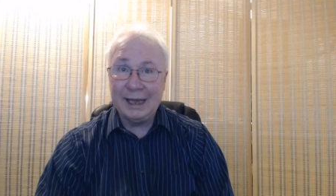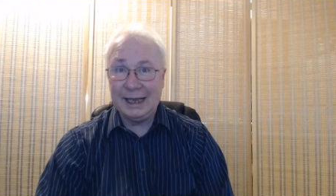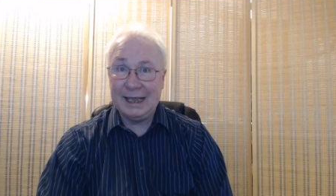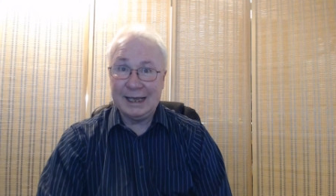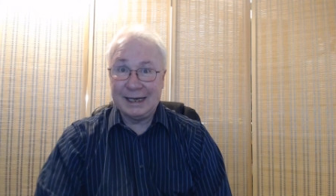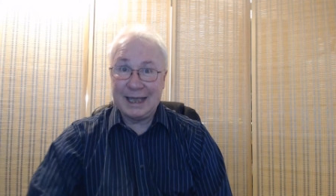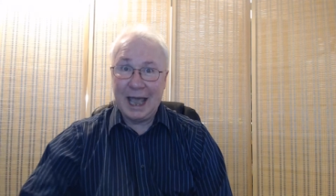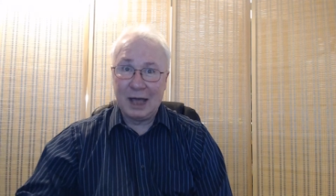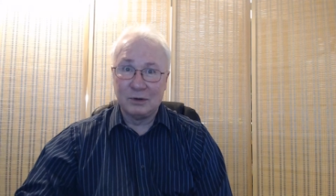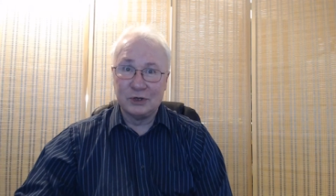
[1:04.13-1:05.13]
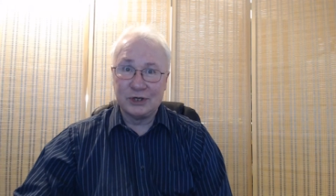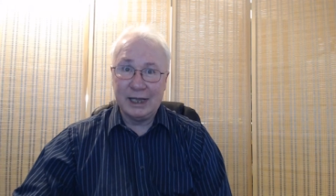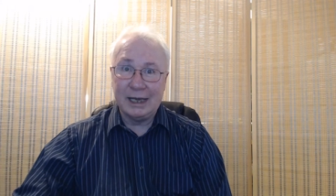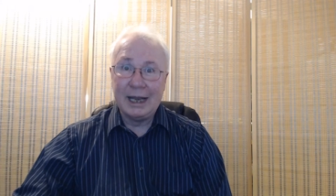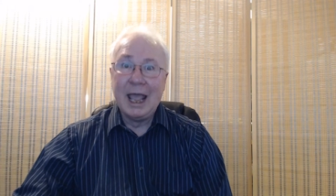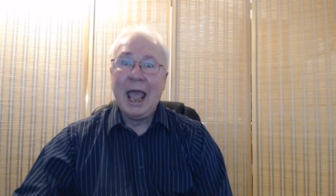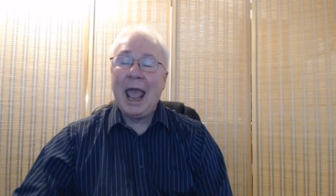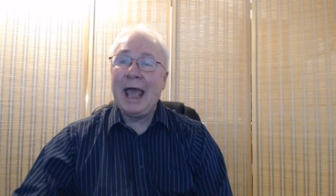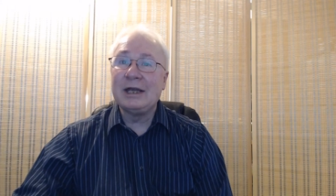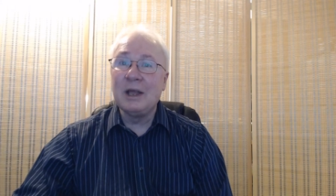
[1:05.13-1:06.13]
he encounters it.
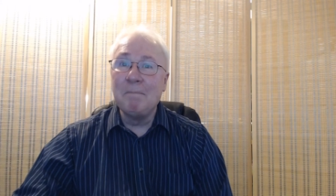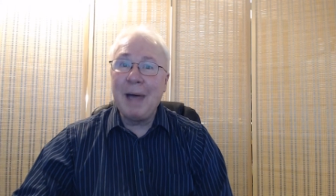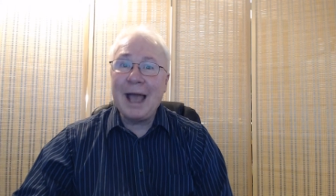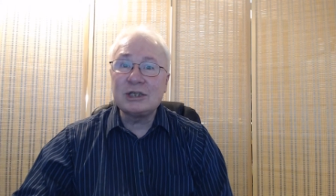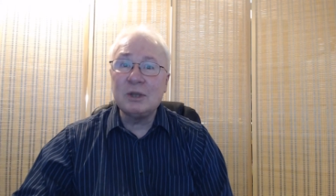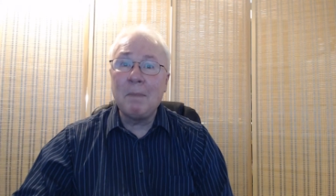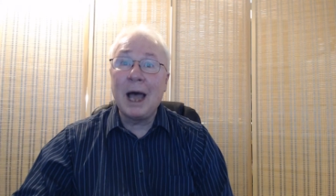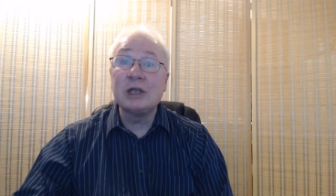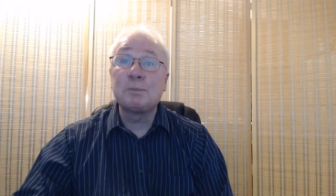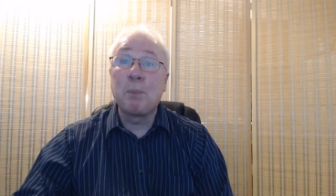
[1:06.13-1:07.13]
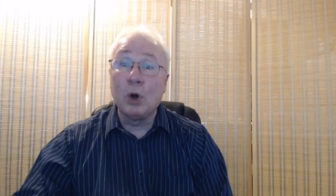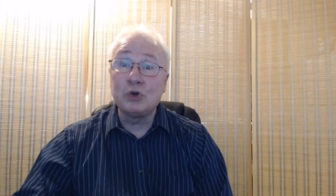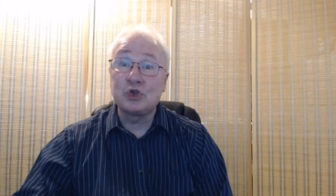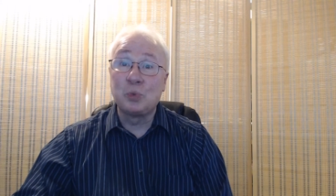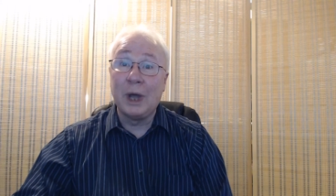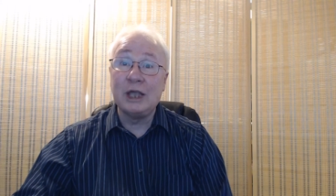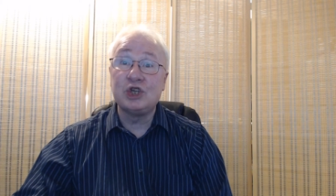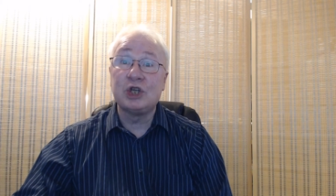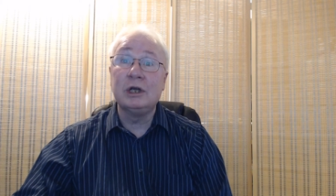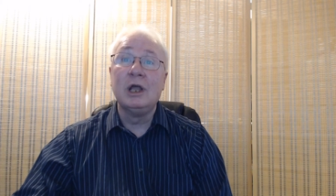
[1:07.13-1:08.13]
And to maximize
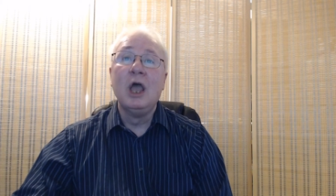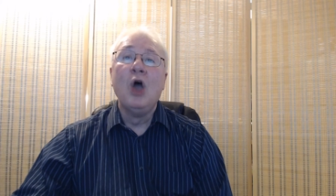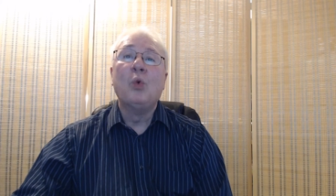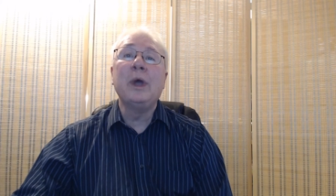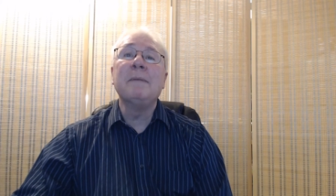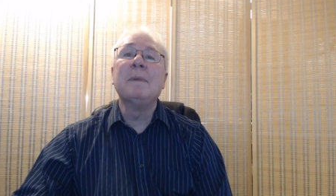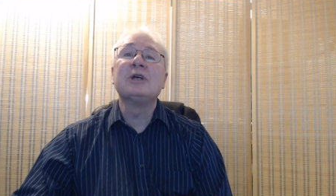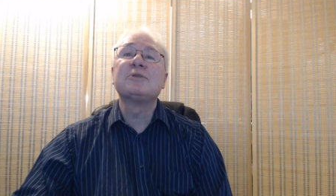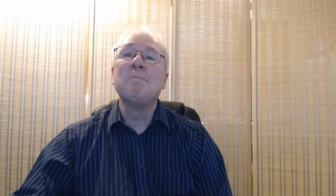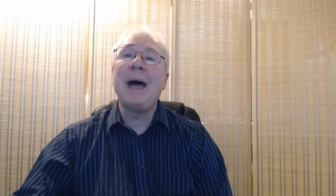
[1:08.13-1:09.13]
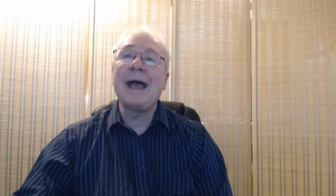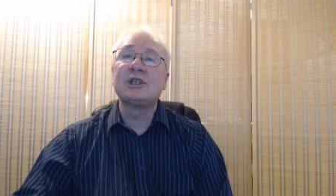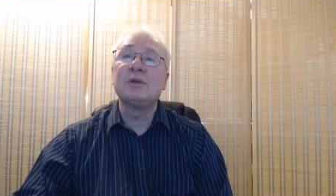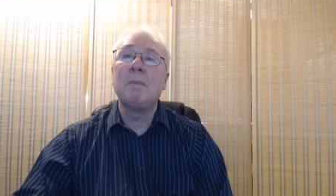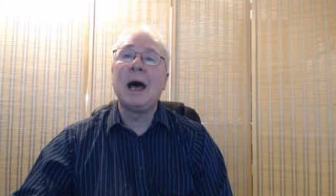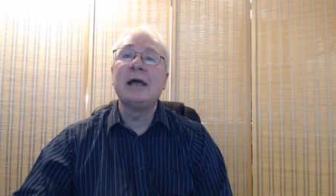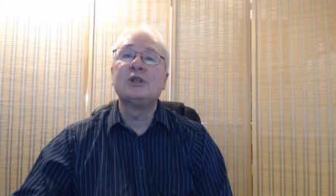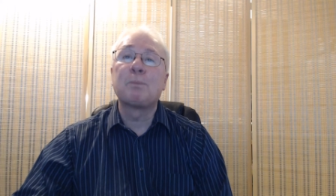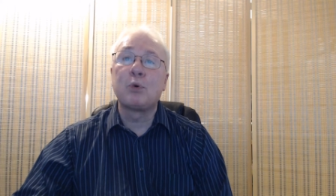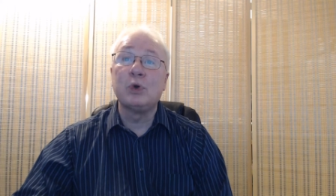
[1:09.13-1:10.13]
persuasion, we must
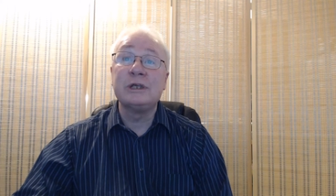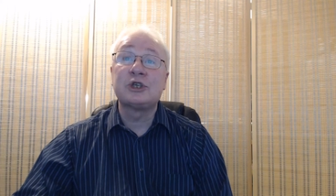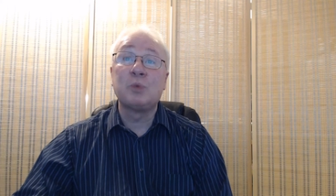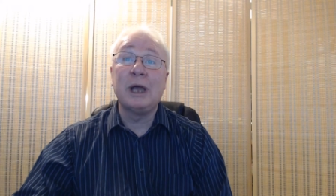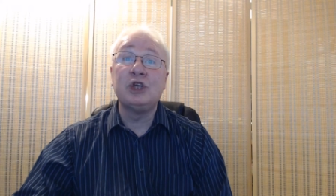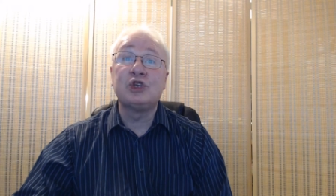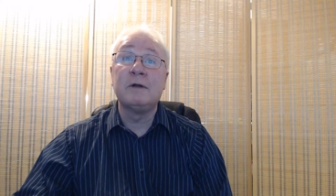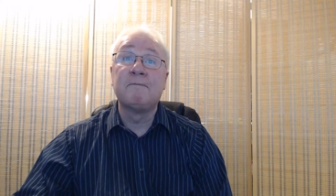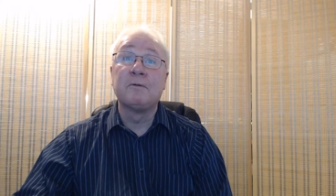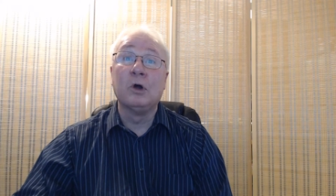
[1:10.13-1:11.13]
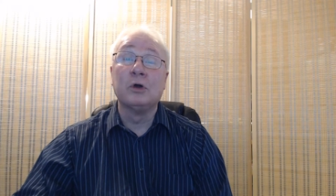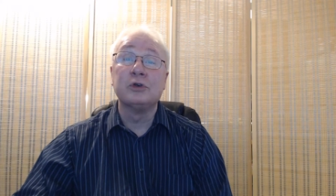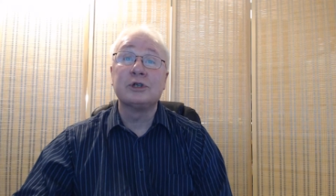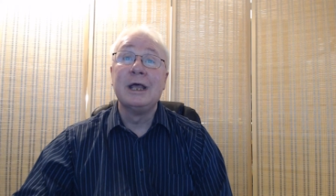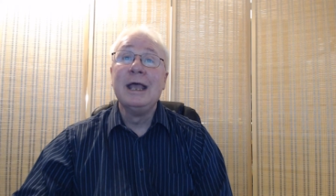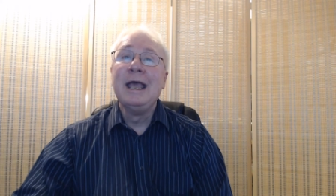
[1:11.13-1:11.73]
maximize persuasion first.